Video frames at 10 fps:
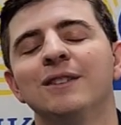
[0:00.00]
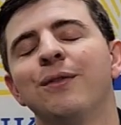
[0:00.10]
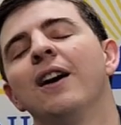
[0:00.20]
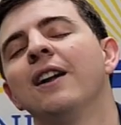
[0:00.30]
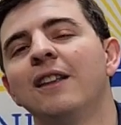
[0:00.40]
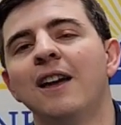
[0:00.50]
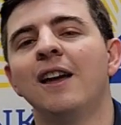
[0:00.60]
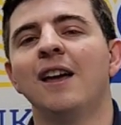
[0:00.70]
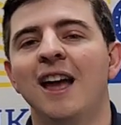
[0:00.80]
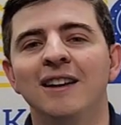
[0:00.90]

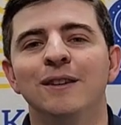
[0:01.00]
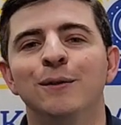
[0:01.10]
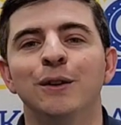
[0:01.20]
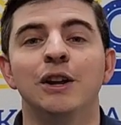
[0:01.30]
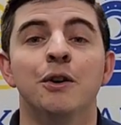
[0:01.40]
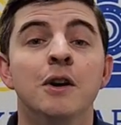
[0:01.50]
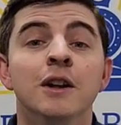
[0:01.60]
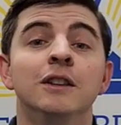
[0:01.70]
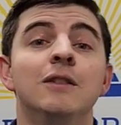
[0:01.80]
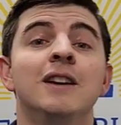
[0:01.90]
finally ended for you.
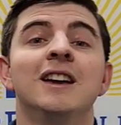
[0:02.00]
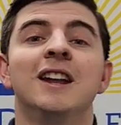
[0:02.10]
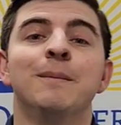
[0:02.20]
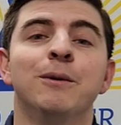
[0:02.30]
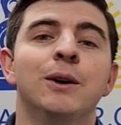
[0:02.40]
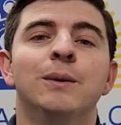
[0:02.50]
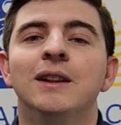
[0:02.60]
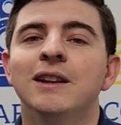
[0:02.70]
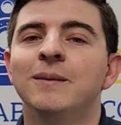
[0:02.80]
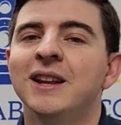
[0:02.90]
You can get a Broadway
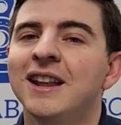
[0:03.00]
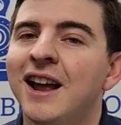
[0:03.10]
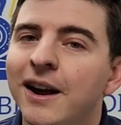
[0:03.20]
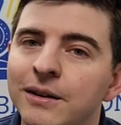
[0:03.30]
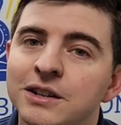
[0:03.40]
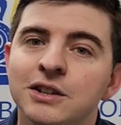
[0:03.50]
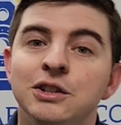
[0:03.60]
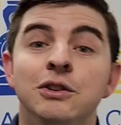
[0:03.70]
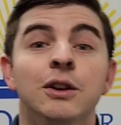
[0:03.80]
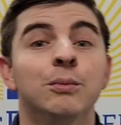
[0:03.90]
Limited Heritage
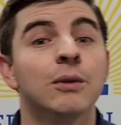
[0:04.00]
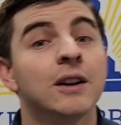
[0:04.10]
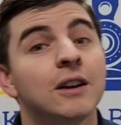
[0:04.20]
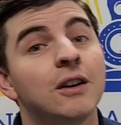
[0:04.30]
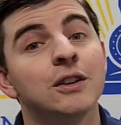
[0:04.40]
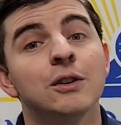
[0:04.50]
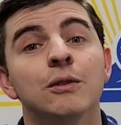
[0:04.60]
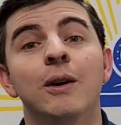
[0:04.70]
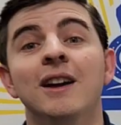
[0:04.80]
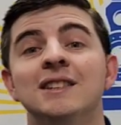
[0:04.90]
unit running on your
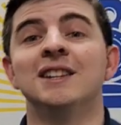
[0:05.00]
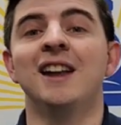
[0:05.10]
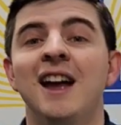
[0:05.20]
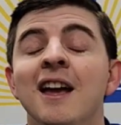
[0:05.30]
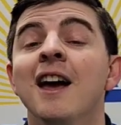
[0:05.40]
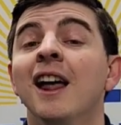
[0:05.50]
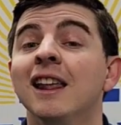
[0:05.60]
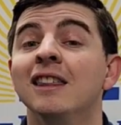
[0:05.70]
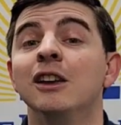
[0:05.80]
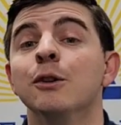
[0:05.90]
rails today, and I
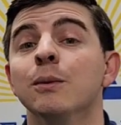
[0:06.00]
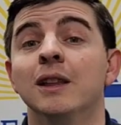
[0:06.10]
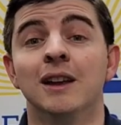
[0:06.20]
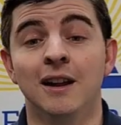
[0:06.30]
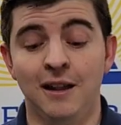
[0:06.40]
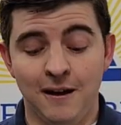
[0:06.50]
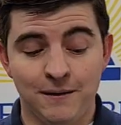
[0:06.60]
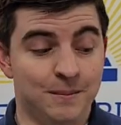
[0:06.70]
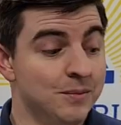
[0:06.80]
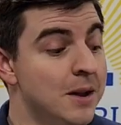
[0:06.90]
think you're really going to love
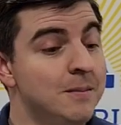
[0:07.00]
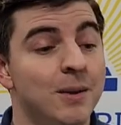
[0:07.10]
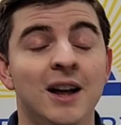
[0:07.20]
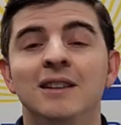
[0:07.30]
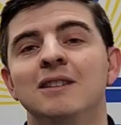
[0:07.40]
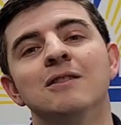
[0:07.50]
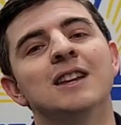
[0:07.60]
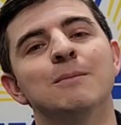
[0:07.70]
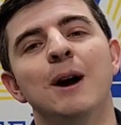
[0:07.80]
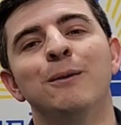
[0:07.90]
them. But don't
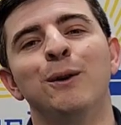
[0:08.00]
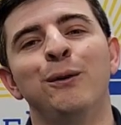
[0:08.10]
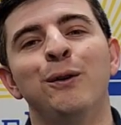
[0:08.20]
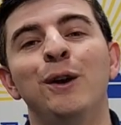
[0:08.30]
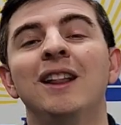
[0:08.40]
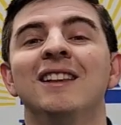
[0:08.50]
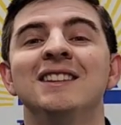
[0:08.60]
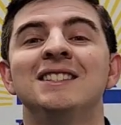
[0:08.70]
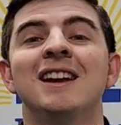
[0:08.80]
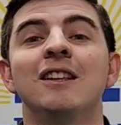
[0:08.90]
take my word for it.
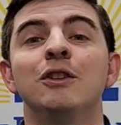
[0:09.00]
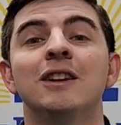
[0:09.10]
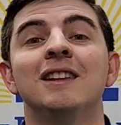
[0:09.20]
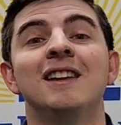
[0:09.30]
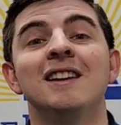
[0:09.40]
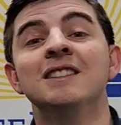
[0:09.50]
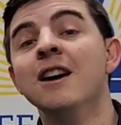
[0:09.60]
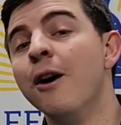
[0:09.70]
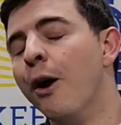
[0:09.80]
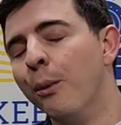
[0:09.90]
Let's take a look at this
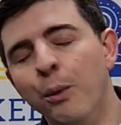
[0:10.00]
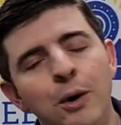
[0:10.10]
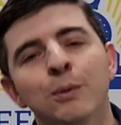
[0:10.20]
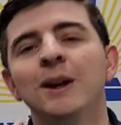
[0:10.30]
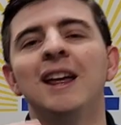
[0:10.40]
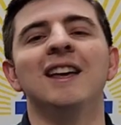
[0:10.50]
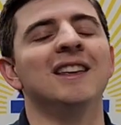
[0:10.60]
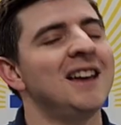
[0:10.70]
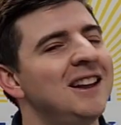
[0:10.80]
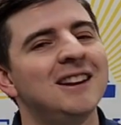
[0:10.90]
award-winning
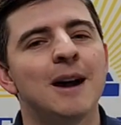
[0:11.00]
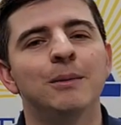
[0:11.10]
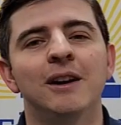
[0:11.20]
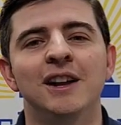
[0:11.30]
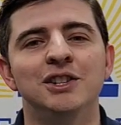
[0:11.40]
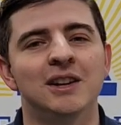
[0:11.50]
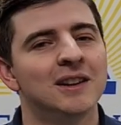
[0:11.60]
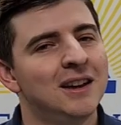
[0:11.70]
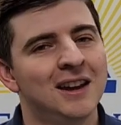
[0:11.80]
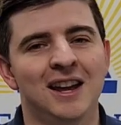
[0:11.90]
Yankee Dabbler engine
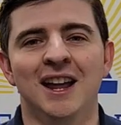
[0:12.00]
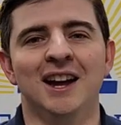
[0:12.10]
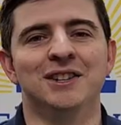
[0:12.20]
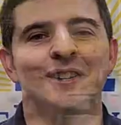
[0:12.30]
in action.